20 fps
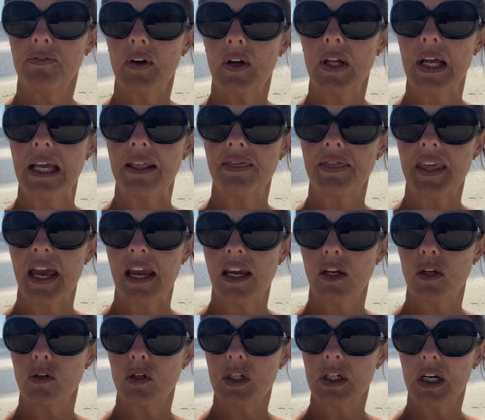And thank you,
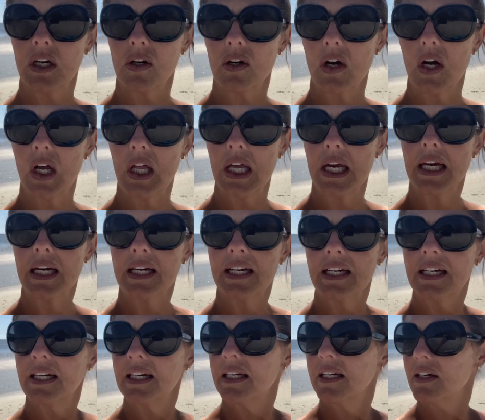Cheryl,
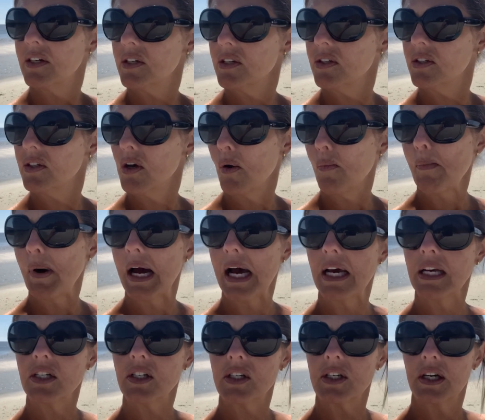so
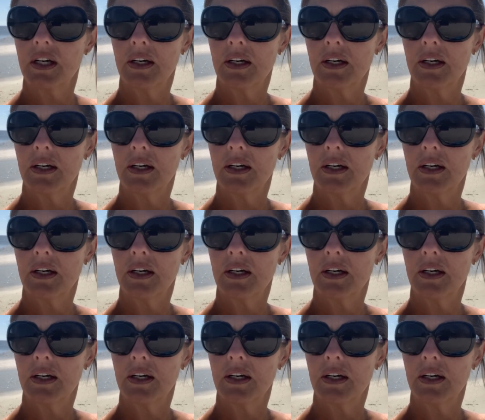much.